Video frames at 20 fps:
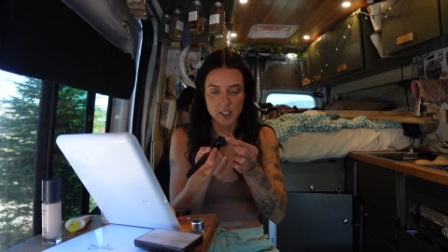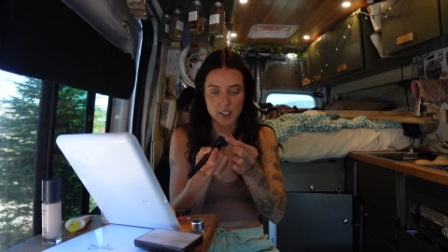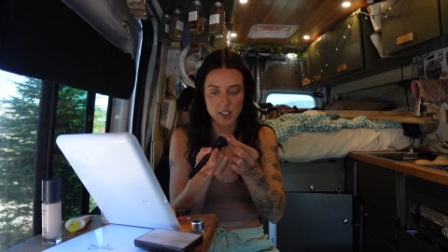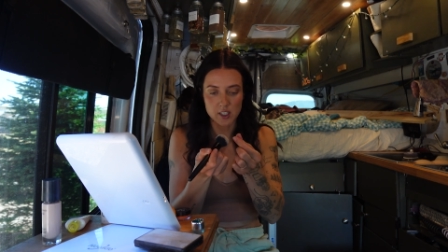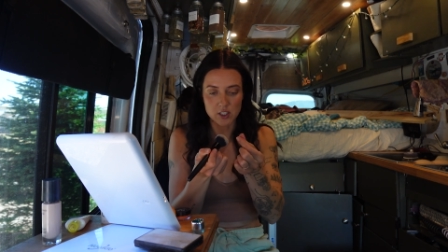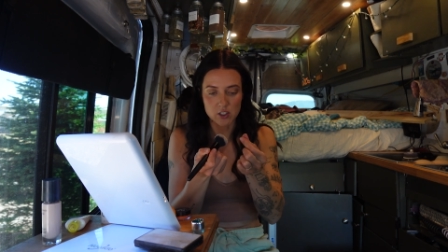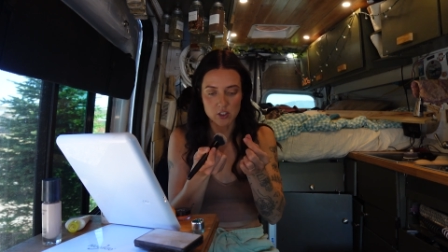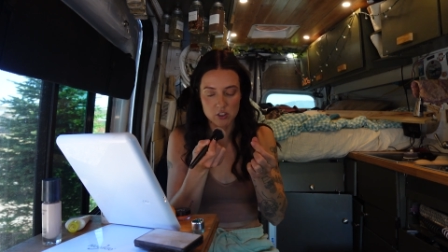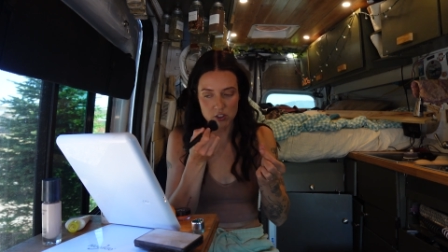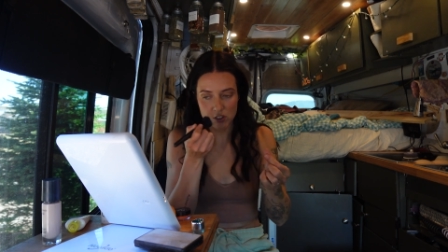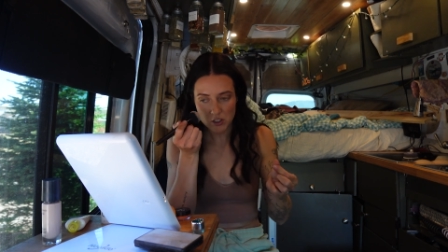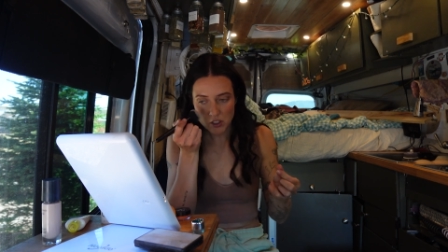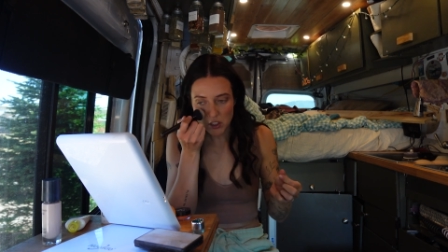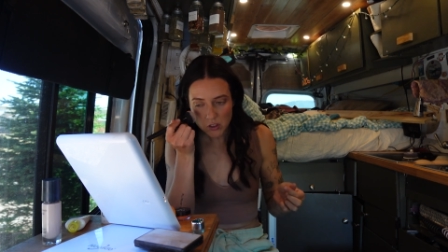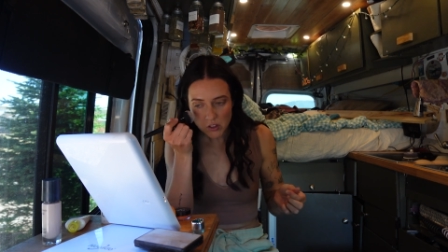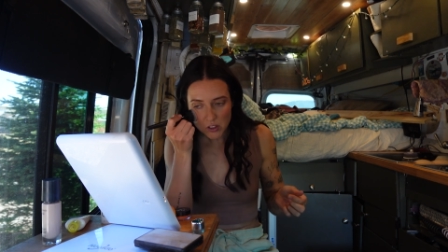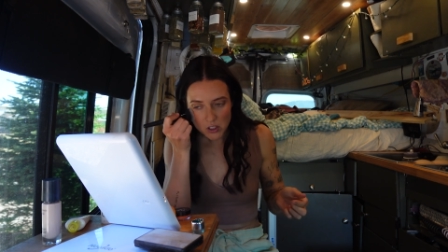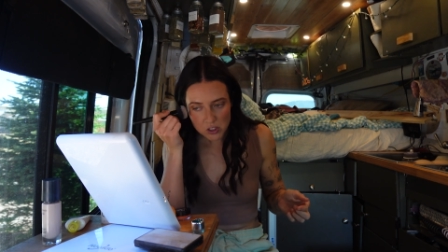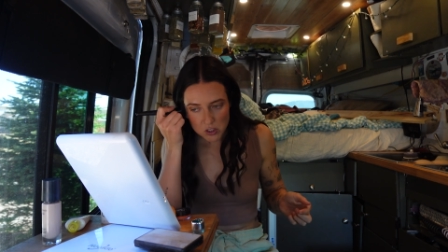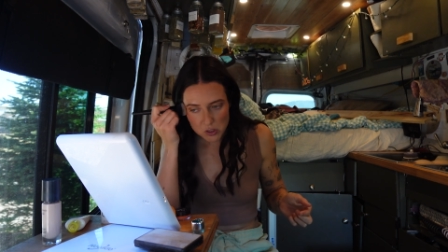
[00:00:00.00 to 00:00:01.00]
it can just you
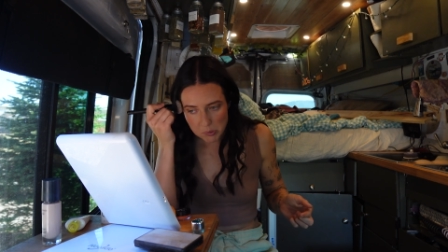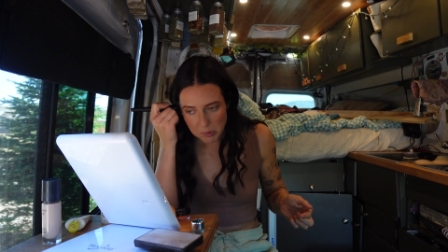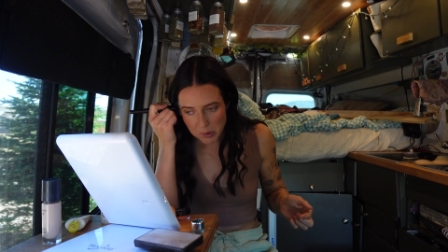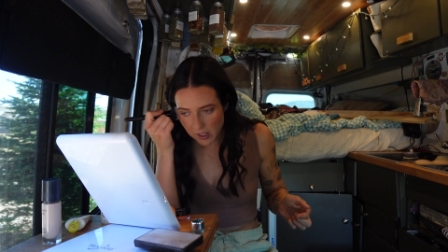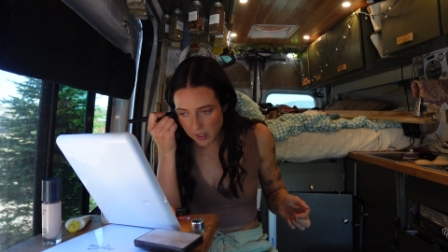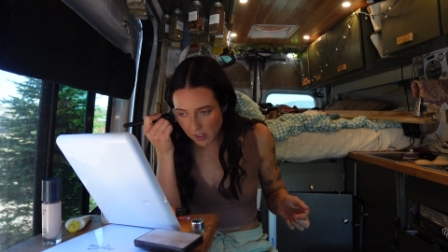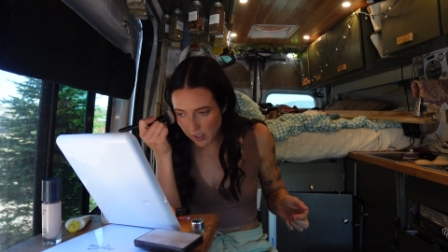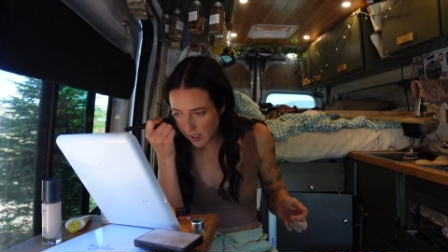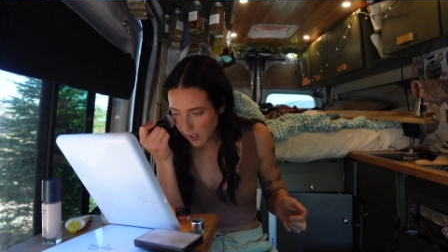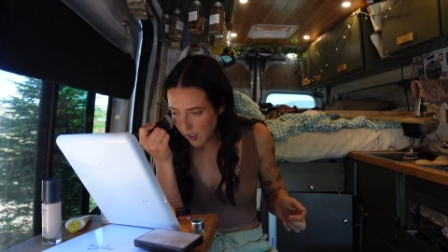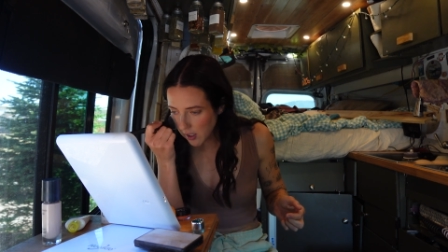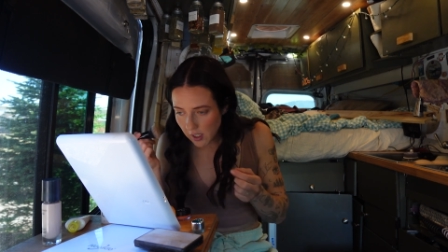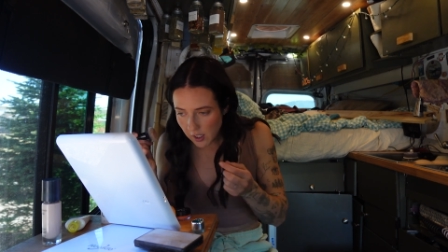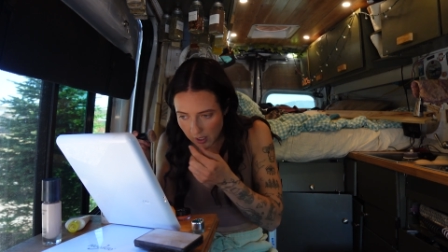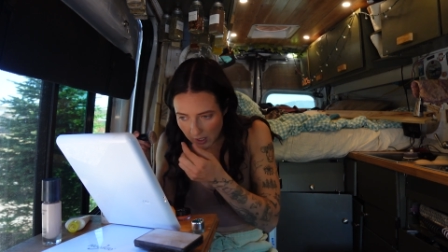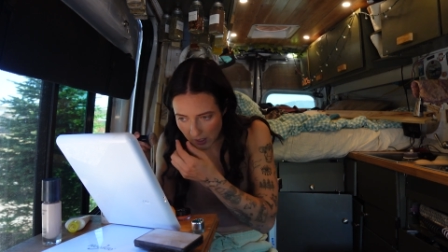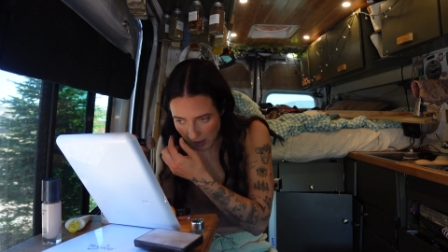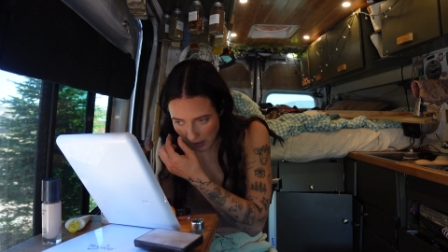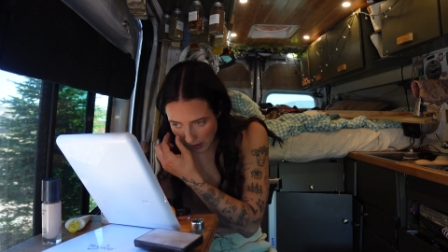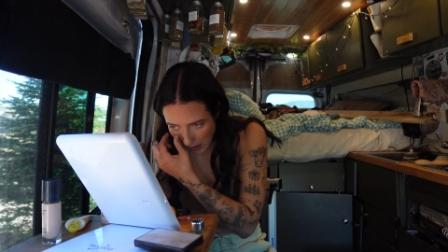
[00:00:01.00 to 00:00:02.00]
can just be there
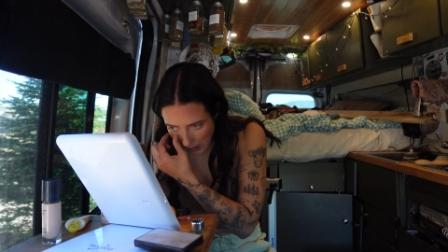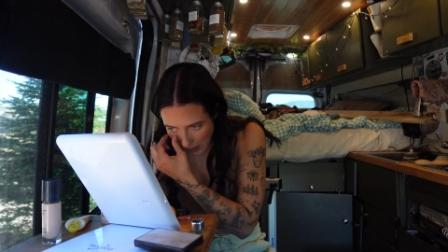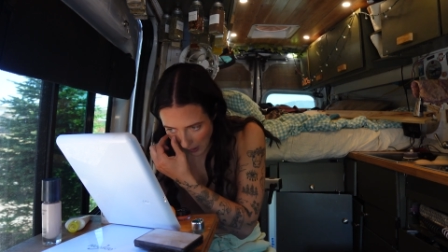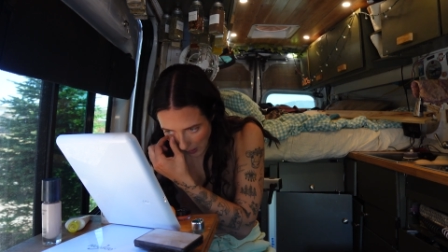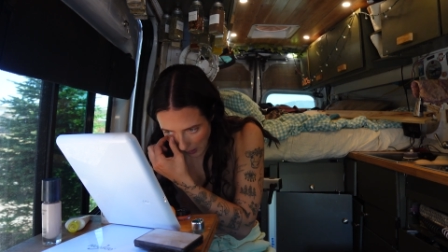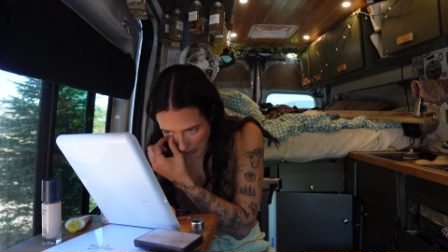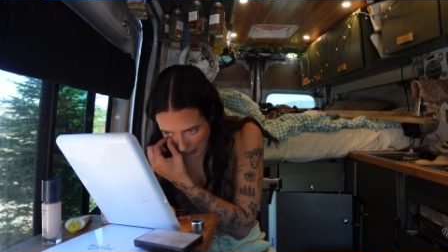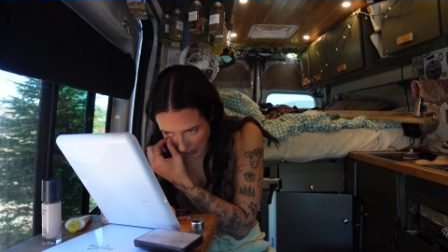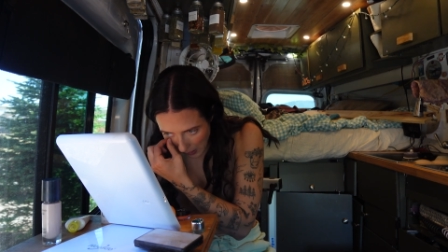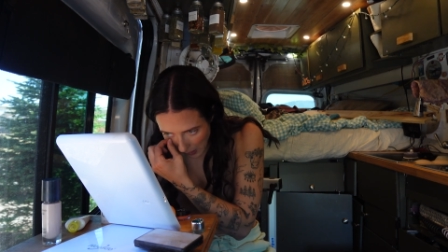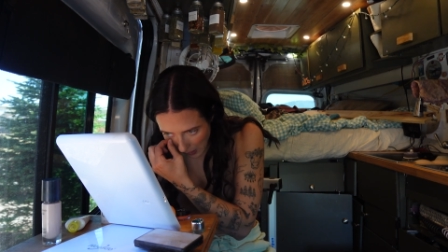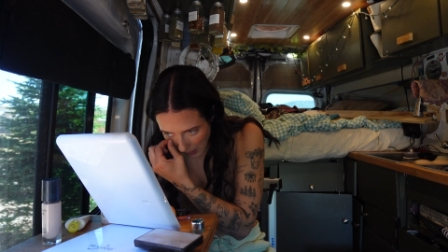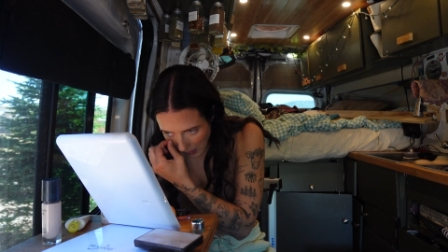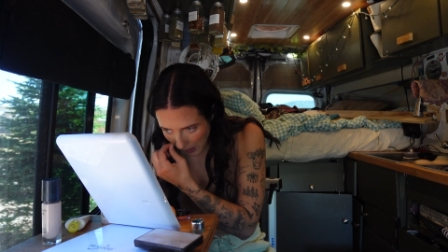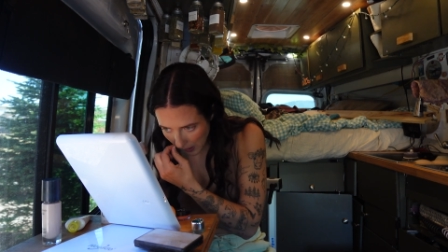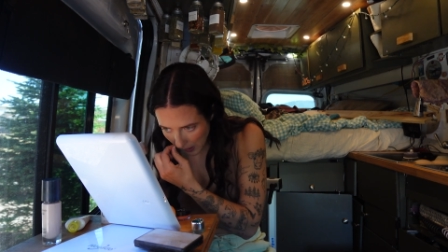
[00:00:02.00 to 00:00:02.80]
day to day, just feel